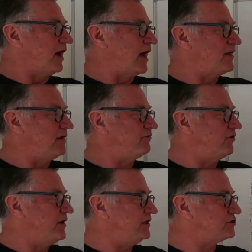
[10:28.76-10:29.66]
And then
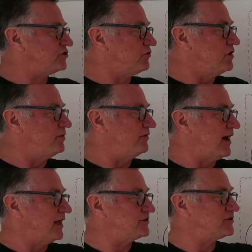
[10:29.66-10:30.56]
for each group of
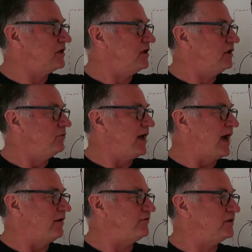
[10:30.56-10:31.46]
ads, we
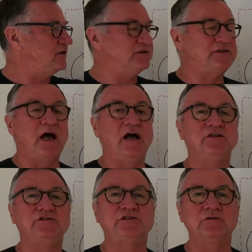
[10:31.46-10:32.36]
have
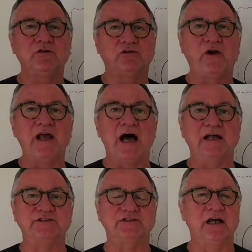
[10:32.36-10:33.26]
2 or 3
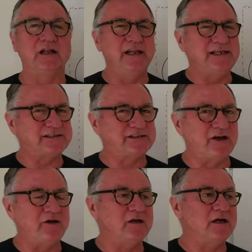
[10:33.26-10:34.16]
ads, at least
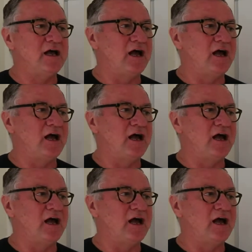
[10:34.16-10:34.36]
2.